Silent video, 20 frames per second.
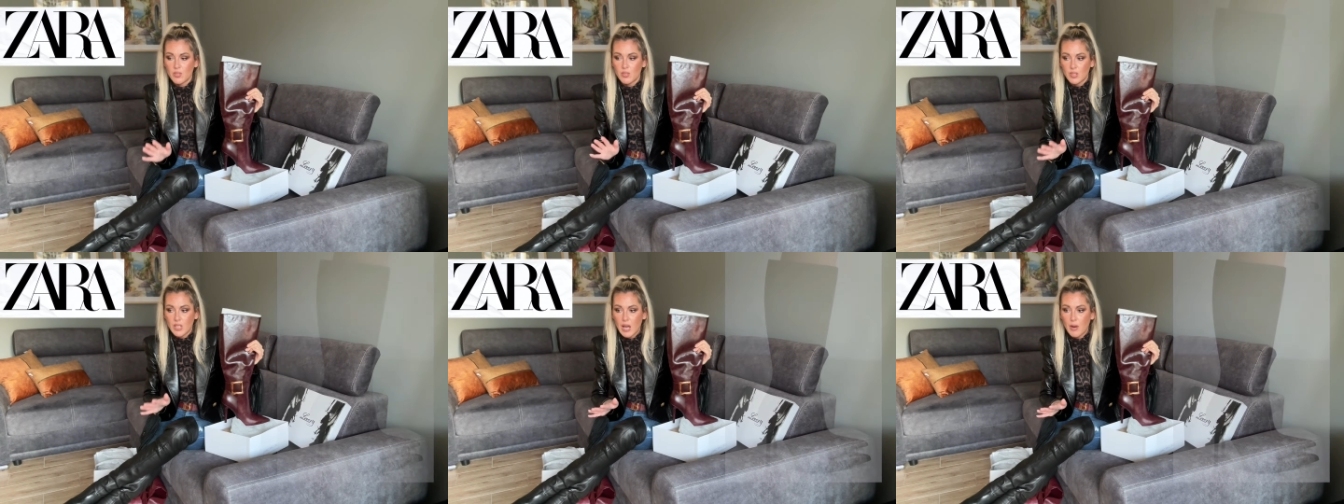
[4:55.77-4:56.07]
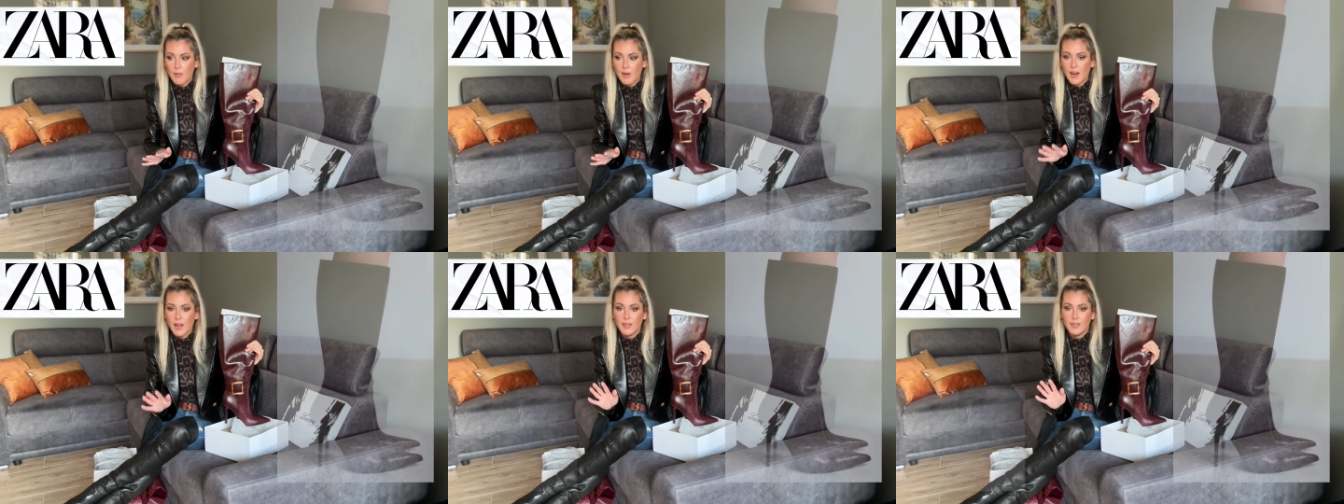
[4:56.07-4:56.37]

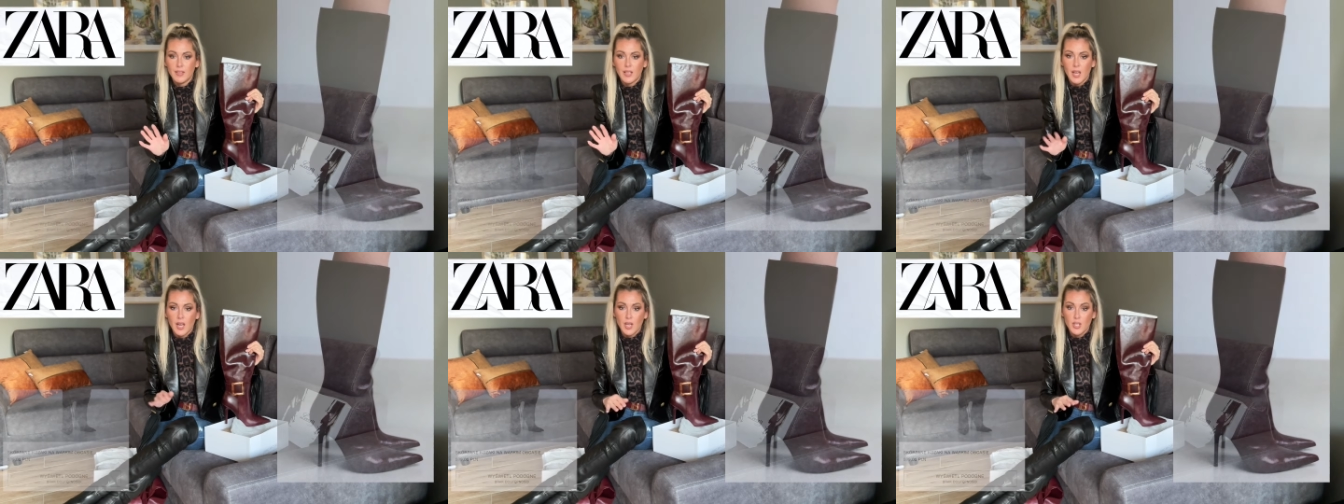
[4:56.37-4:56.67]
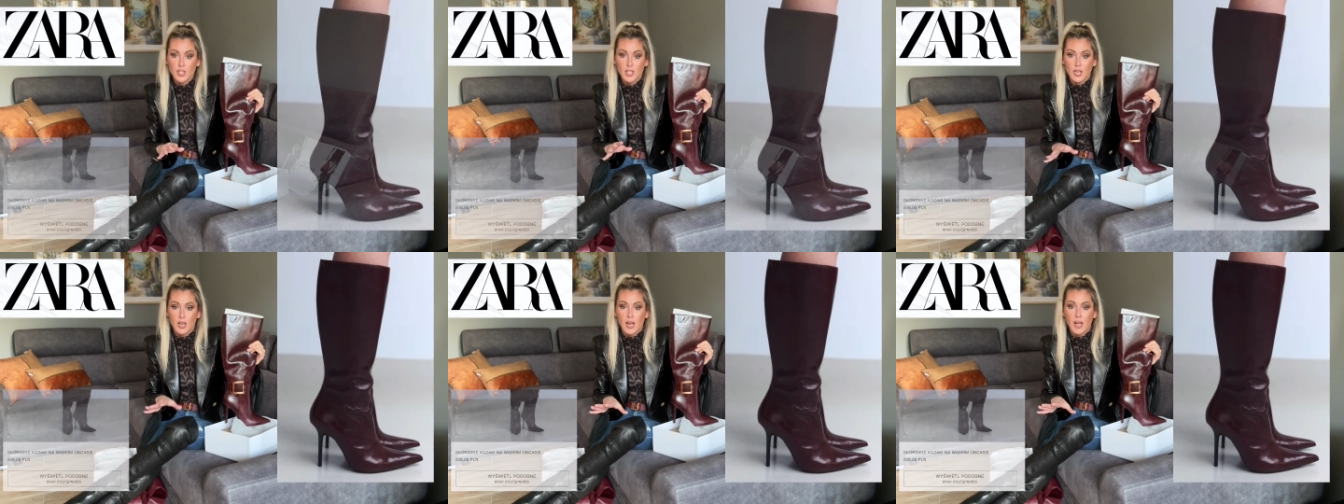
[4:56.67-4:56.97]
Zara and the
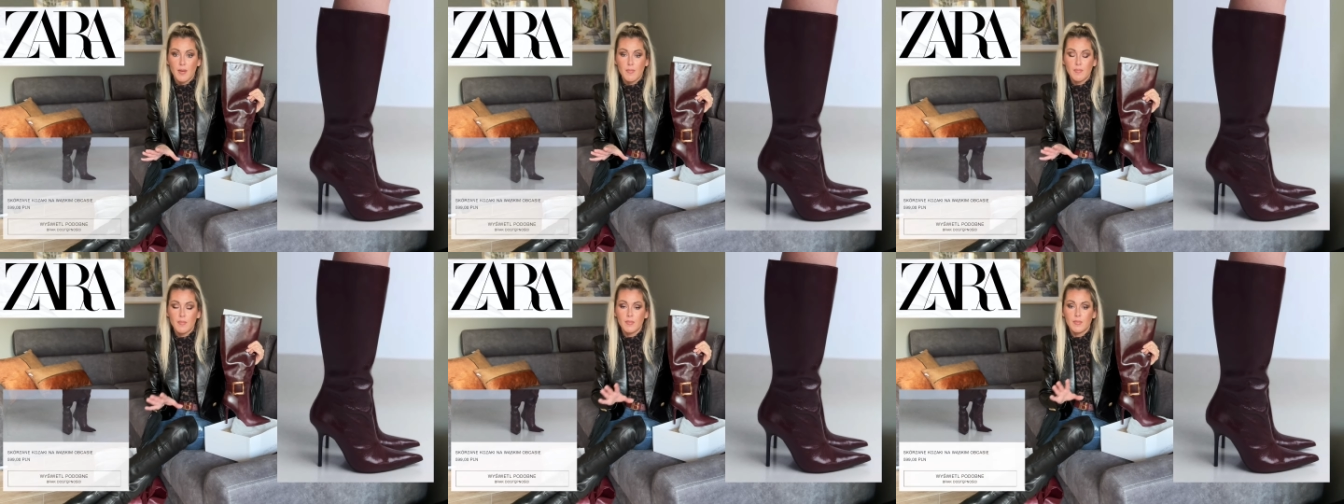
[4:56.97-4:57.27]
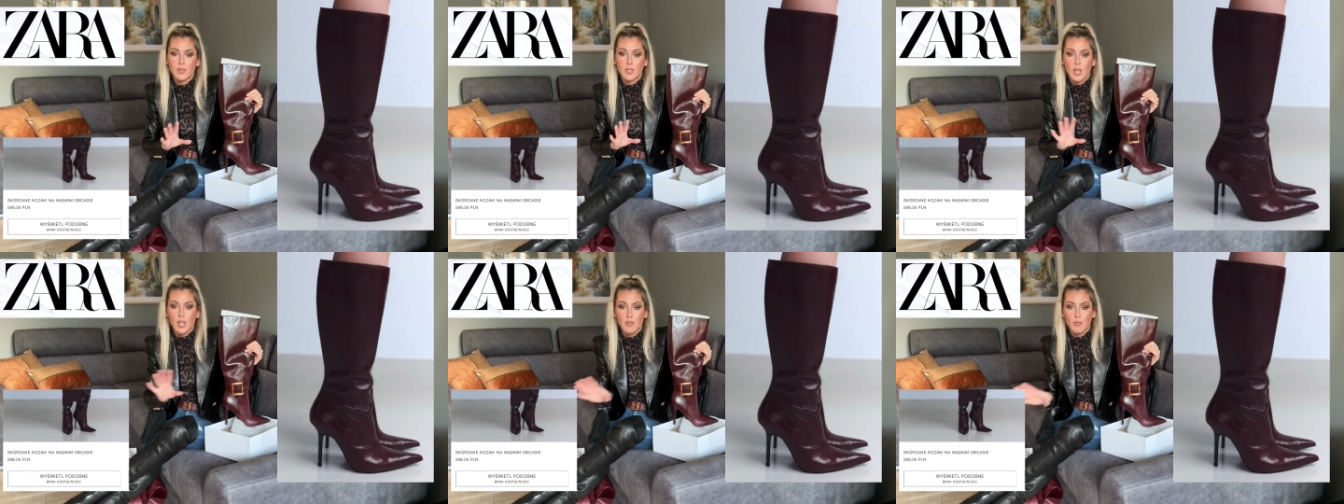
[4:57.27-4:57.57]
H&M,
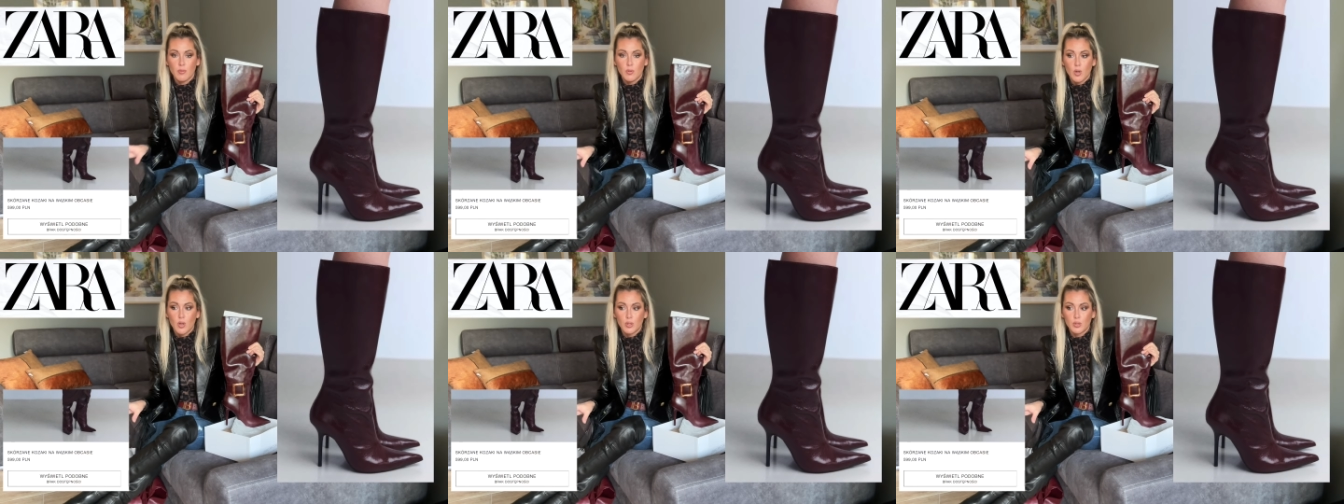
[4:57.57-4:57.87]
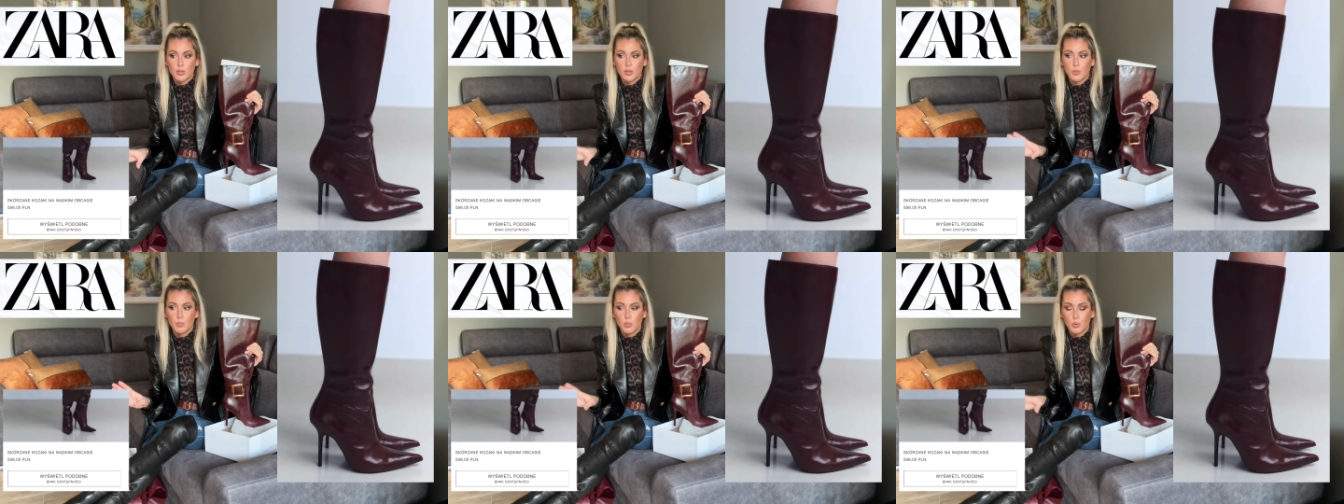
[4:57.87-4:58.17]
they've
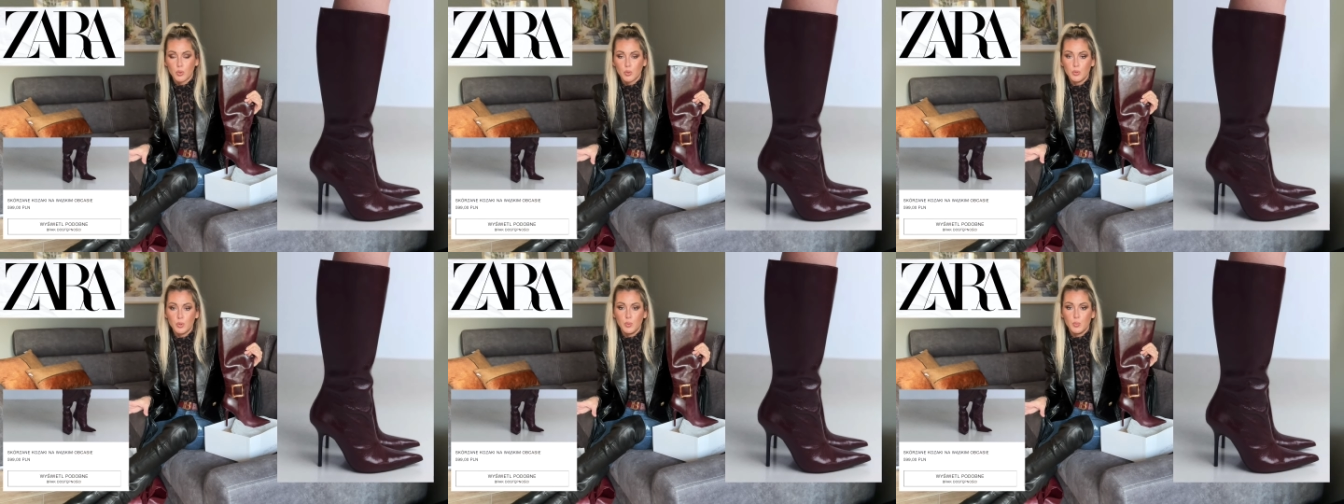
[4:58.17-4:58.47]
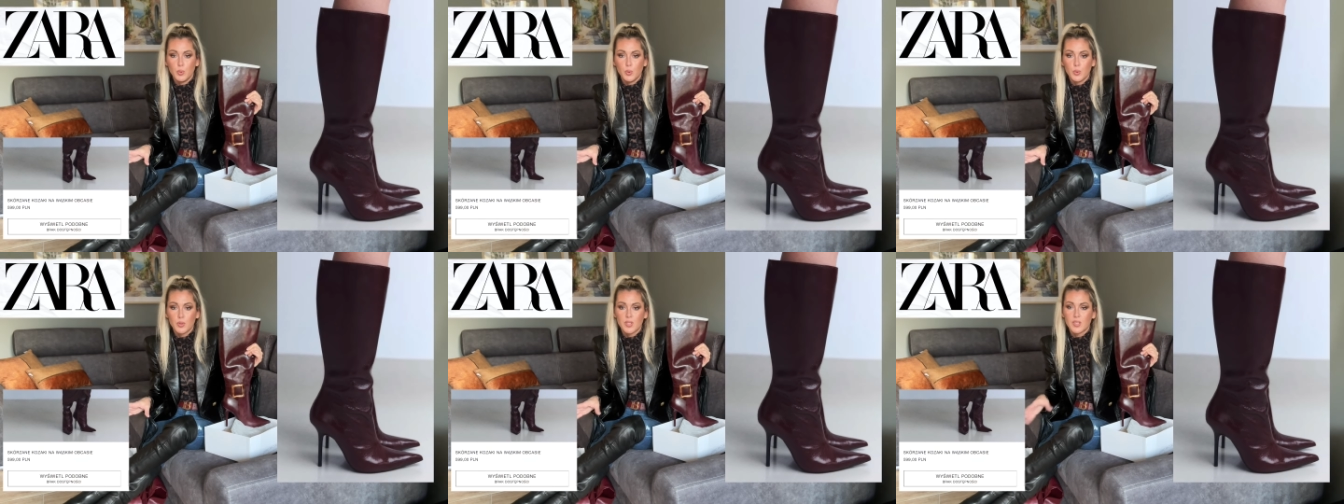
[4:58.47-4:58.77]
got googly
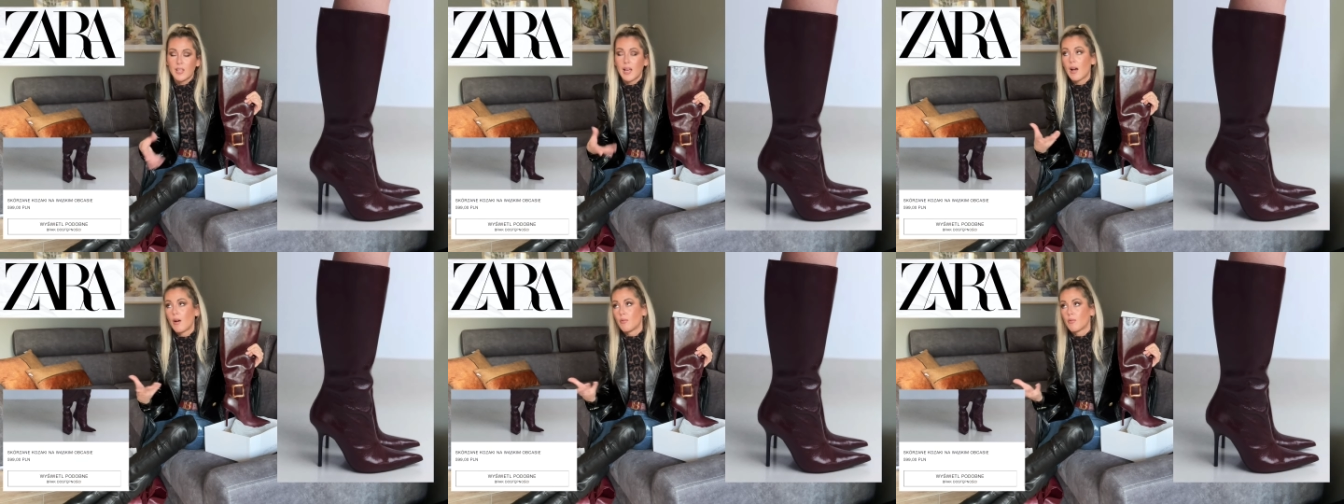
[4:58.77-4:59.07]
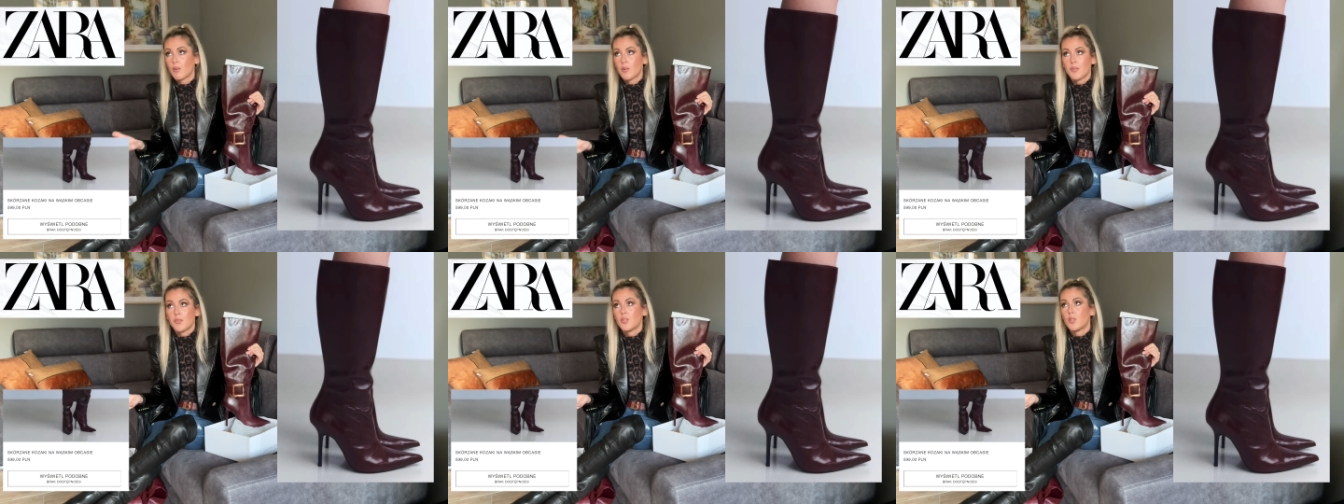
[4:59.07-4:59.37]
boots, they are of
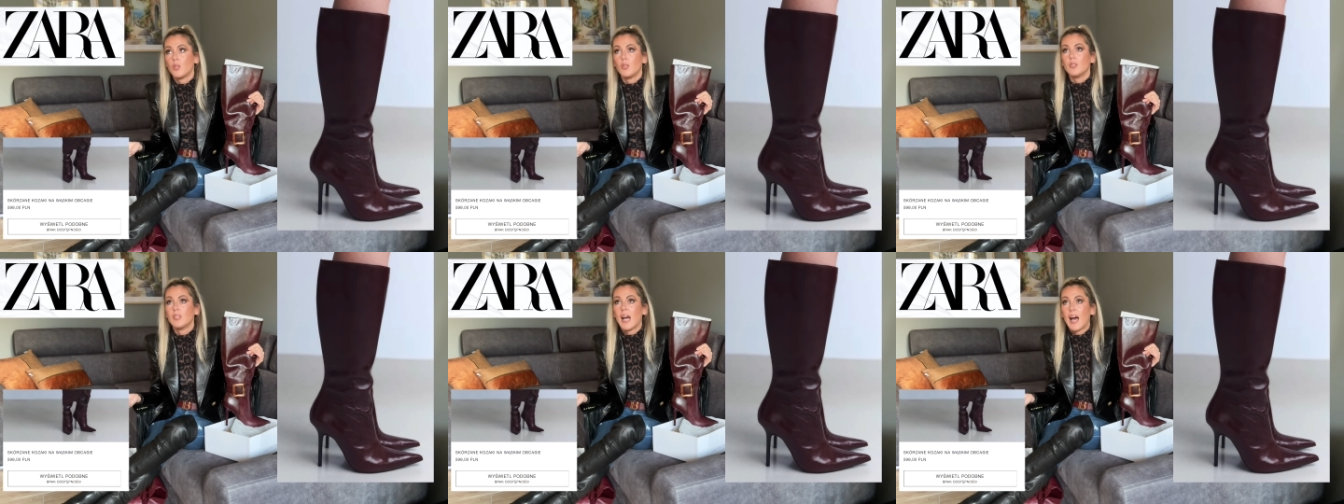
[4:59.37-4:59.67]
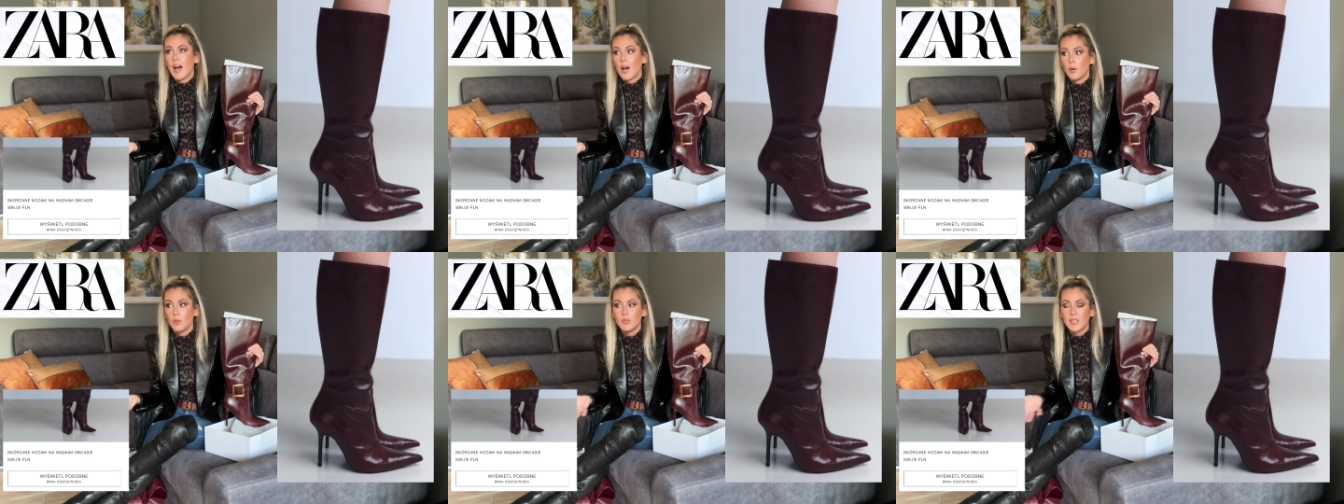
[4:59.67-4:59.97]
course sold
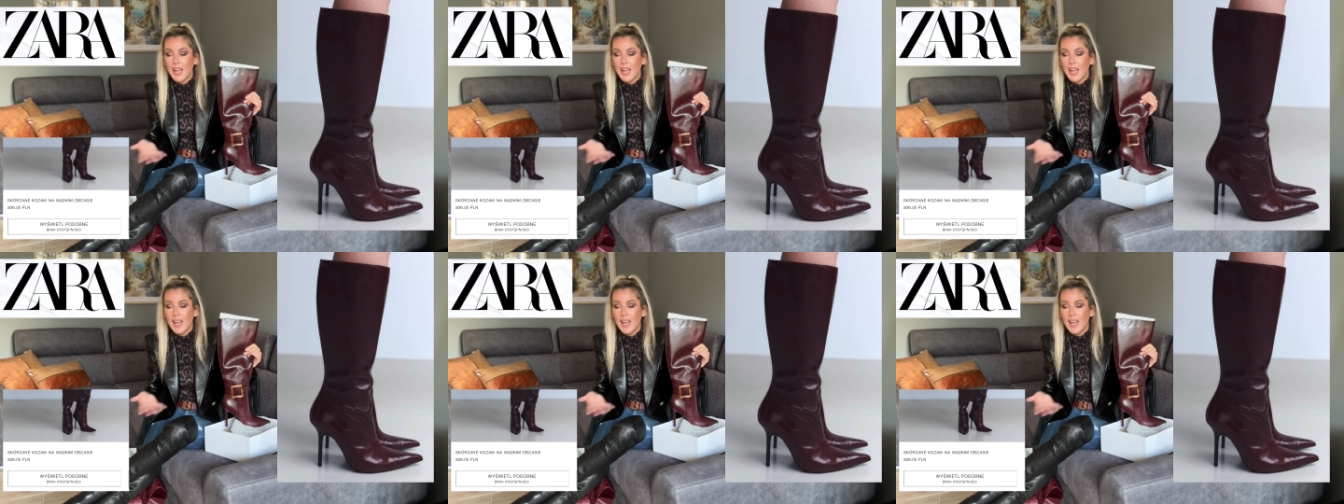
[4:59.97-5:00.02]
out.